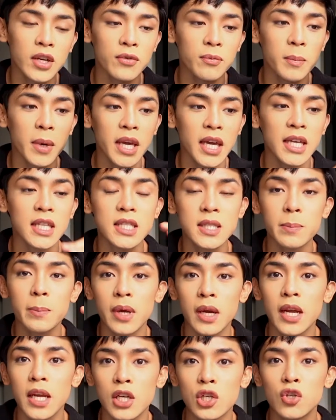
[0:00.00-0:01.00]
If may
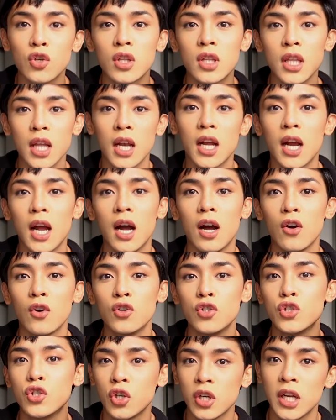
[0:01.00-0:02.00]
inspiration talaga
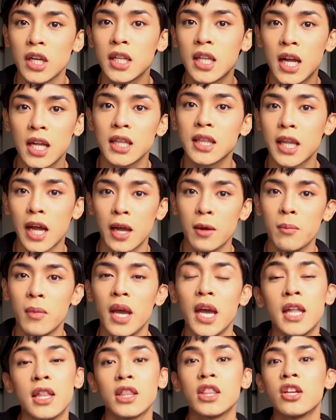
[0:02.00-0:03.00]
ako during that time
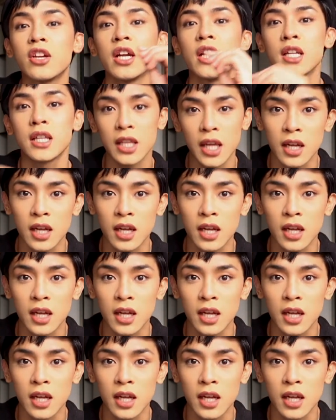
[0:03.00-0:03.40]
entering